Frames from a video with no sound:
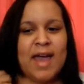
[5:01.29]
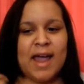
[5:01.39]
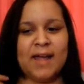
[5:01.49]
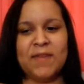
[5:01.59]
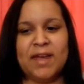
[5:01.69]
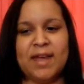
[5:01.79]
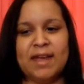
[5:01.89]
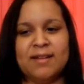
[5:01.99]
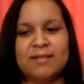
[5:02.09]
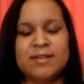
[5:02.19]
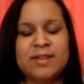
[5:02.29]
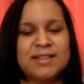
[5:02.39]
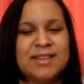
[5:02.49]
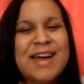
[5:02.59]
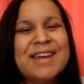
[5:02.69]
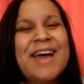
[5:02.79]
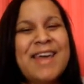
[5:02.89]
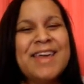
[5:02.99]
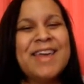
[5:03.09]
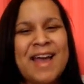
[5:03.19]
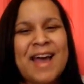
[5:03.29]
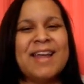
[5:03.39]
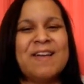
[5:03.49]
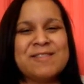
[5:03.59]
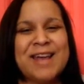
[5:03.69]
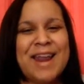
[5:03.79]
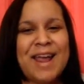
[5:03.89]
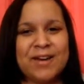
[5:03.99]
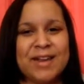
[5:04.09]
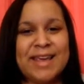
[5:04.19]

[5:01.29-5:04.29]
And then, because I think it kind of gives that hair to